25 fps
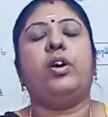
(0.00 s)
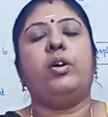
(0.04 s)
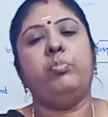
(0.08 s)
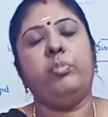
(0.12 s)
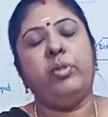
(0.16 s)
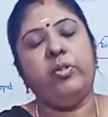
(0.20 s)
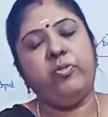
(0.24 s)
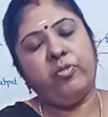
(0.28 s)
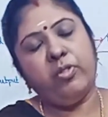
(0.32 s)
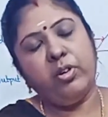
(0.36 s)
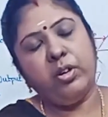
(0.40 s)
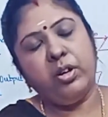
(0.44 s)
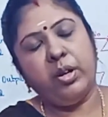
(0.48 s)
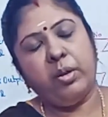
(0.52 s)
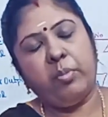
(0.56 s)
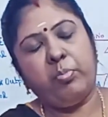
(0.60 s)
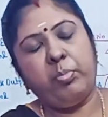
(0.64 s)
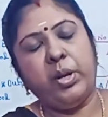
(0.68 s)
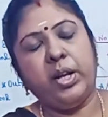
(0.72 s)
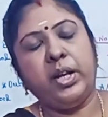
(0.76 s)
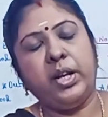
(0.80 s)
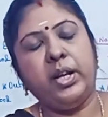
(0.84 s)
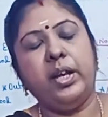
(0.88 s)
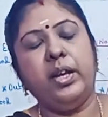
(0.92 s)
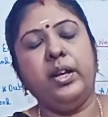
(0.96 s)
Before
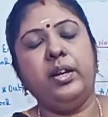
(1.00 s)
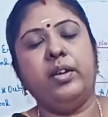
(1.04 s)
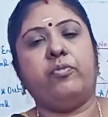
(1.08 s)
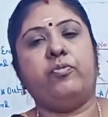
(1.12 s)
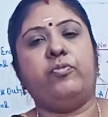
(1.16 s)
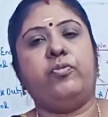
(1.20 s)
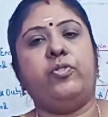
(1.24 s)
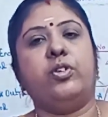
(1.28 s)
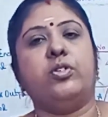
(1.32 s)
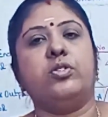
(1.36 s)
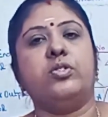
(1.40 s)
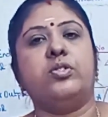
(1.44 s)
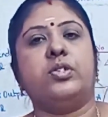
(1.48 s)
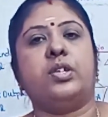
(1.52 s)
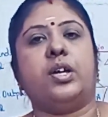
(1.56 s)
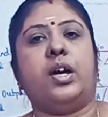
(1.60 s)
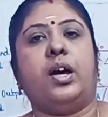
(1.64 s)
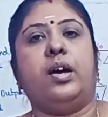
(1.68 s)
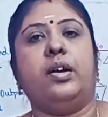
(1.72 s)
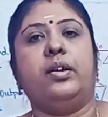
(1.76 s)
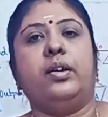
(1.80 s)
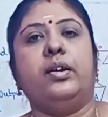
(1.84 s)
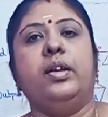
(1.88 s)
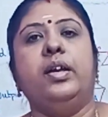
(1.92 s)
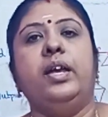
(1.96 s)
depicting a
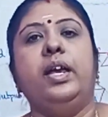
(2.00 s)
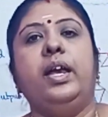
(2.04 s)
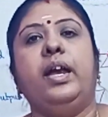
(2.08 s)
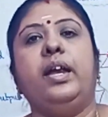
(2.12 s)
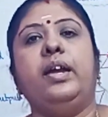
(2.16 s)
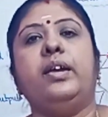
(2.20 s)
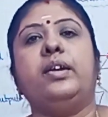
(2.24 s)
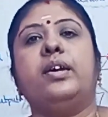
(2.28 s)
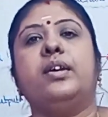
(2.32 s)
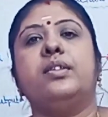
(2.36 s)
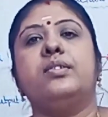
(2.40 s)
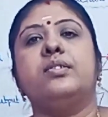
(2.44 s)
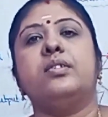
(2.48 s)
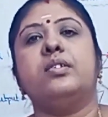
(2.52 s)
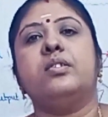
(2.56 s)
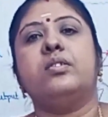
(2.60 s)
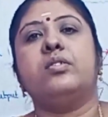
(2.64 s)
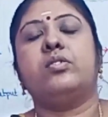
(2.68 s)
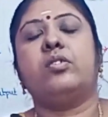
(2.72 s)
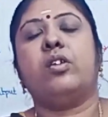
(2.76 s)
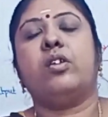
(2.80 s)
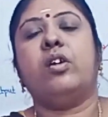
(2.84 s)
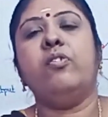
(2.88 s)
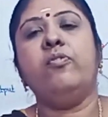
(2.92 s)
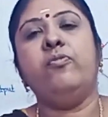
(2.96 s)
flowchart, it
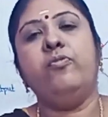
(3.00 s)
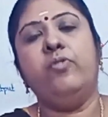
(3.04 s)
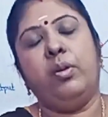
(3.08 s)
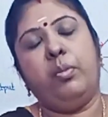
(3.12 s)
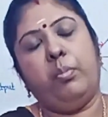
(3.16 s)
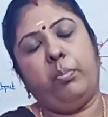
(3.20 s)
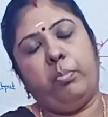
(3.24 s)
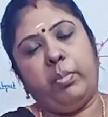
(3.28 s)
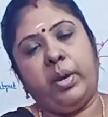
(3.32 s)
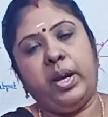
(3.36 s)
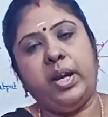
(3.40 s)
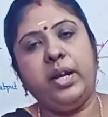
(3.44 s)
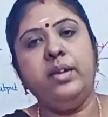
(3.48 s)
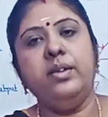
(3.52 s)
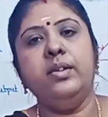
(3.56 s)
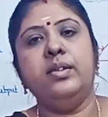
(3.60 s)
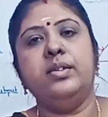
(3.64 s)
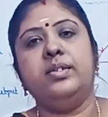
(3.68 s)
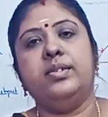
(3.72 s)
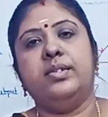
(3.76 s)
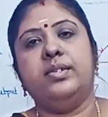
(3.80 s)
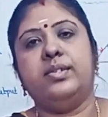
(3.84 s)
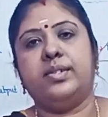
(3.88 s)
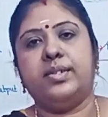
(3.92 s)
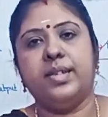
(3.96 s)
consists of main
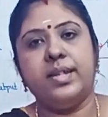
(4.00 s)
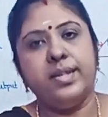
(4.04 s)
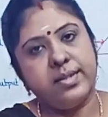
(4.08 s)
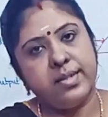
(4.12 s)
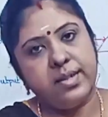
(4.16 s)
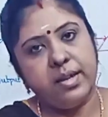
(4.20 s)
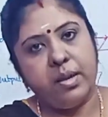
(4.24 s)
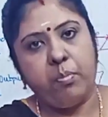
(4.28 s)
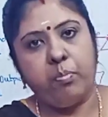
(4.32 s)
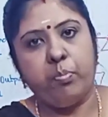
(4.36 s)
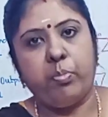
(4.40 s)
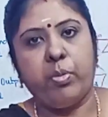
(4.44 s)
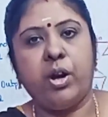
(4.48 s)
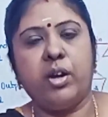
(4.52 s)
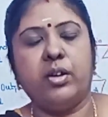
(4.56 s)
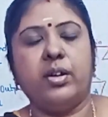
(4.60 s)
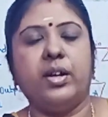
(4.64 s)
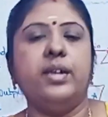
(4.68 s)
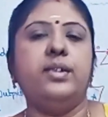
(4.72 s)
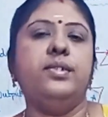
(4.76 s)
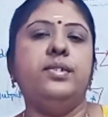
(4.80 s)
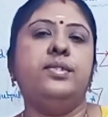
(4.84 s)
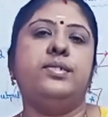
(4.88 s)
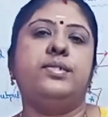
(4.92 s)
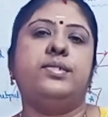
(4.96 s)
6
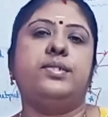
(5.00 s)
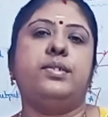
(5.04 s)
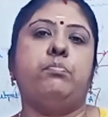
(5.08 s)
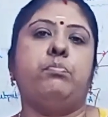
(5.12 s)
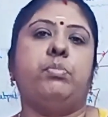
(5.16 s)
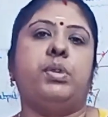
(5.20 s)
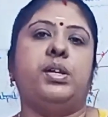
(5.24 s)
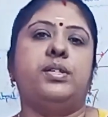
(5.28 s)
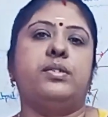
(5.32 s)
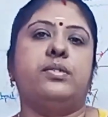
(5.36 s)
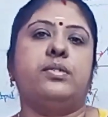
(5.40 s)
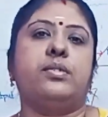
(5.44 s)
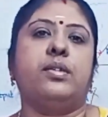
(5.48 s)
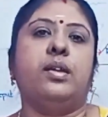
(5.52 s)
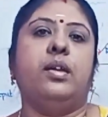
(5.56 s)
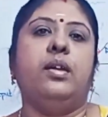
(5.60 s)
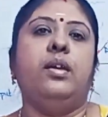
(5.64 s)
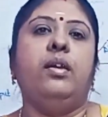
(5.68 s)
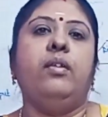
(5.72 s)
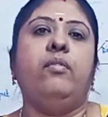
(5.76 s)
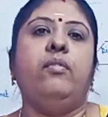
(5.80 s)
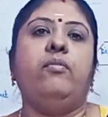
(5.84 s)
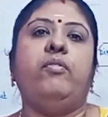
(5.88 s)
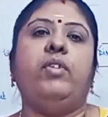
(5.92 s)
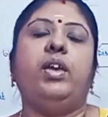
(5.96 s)
important symbols.
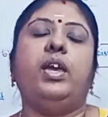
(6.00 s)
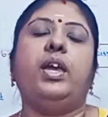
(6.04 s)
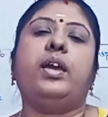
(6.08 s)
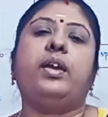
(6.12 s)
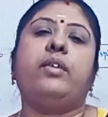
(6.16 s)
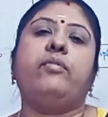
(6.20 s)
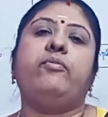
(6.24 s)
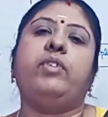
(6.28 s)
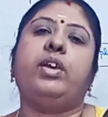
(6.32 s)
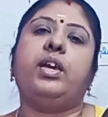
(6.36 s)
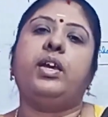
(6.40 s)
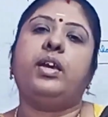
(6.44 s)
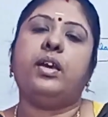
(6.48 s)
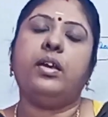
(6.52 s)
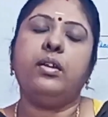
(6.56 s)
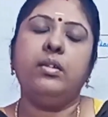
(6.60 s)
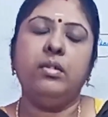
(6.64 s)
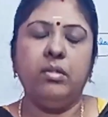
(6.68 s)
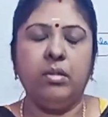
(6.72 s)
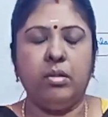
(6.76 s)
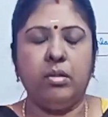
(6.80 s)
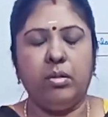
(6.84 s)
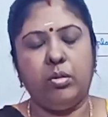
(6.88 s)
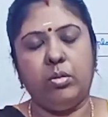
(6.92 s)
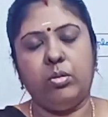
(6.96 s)
We
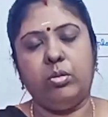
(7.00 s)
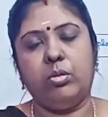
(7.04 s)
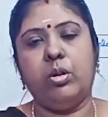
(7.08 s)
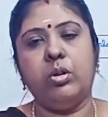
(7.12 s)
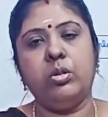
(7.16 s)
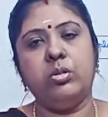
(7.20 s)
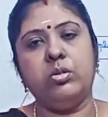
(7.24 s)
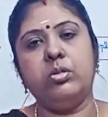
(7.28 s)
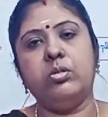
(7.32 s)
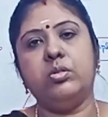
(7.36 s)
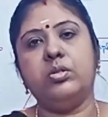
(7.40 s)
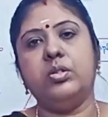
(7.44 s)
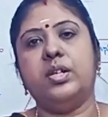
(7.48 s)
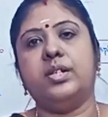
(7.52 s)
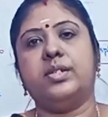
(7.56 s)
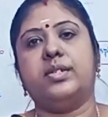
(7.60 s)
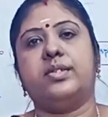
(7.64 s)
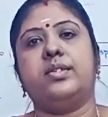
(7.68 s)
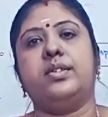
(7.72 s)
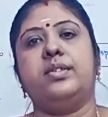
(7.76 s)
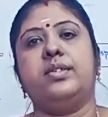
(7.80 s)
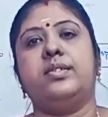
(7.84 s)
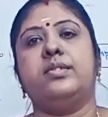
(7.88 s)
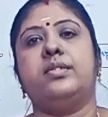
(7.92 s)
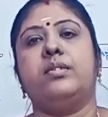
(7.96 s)
can go through
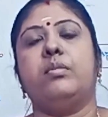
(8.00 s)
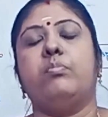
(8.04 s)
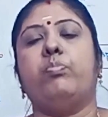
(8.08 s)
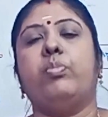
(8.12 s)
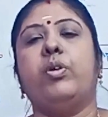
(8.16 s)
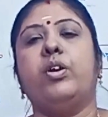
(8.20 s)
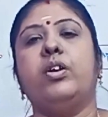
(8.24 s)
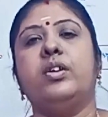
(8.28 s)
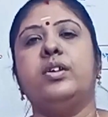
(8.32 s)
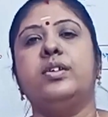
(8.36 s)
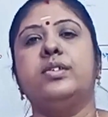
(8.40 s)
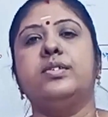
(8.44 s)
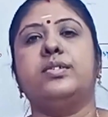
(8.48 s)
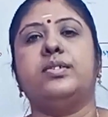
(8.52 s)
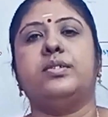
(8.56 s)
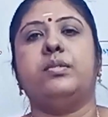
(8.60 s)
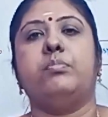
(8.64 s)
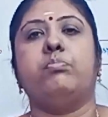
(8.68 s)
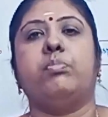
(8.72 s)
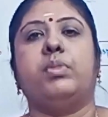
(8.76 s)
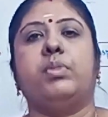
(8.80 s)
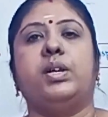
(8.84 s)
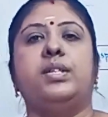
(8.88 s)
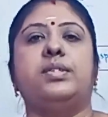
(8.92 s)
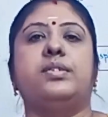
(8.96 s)
that 6 important
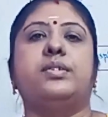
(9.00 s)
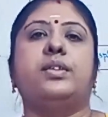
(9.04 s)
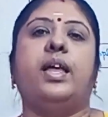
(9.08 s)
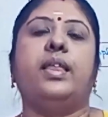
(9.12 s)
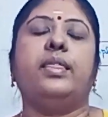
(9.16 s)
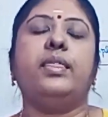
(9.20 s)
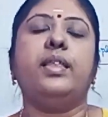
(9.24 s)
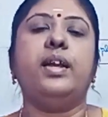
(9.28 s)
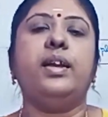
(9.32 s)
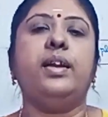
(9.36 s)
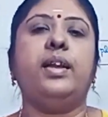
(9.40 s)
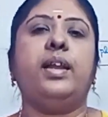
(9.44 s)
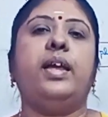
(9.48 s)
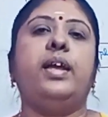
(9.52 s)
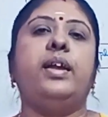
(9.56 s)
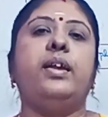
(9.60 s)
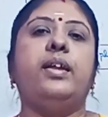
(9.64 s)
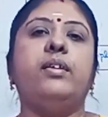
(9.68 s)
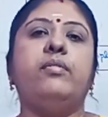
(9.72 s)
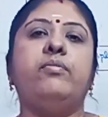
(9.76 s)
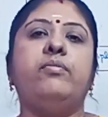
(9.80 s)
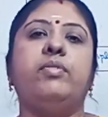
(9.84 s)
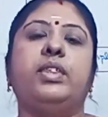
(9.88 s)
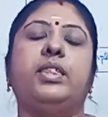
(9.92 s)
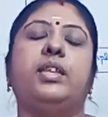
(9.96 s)
symbols, and then
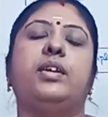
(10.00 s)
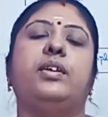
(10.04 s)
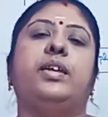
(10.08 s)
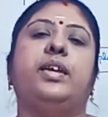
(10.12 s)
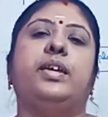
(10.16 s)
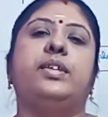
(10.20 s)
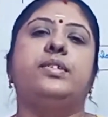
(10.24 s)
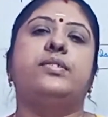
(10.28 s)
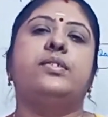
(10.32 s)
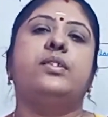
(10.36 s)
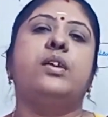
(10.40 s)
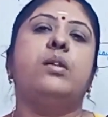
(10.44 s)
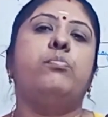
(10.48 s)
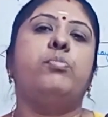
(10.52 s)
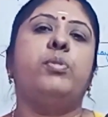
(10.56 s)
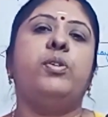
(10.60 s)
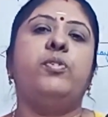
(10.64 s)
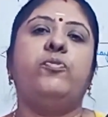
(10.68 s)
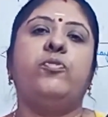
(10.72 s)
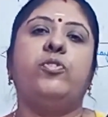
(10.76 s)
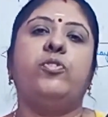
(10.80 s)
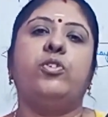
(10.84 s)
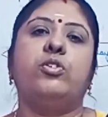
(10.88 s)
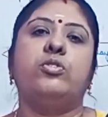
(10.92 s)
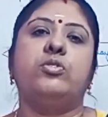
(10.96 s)
later with an example
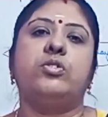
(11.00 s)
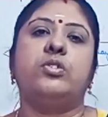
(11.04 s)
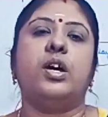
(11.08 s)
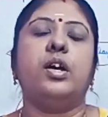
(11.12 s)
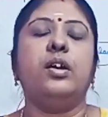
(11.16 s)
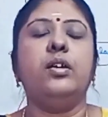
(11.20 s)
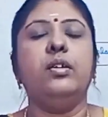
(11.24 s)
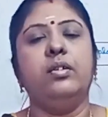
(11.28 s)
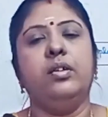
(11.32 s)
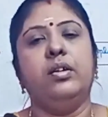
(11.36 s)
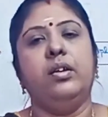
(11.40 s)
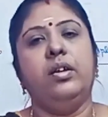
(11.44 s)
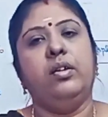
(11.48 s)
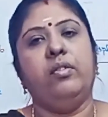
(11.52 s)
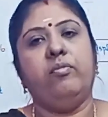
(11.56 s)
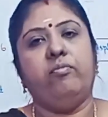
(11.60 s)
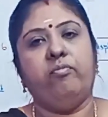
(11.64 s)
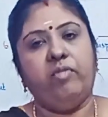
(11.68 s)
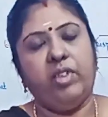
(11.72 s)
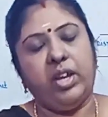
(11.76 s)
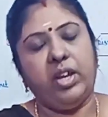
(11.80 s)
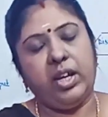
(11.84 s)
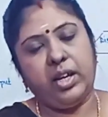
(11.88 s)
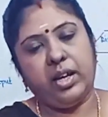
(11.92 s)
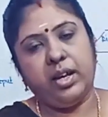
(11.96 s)
flowchart,
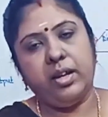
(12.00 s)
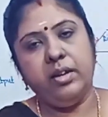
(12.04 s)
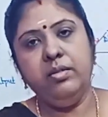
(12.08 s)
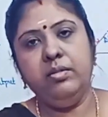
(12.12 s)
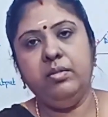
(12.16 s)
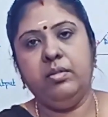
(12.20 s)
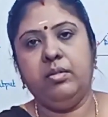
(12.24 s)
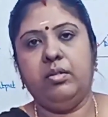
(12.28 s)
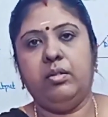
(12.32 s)
we can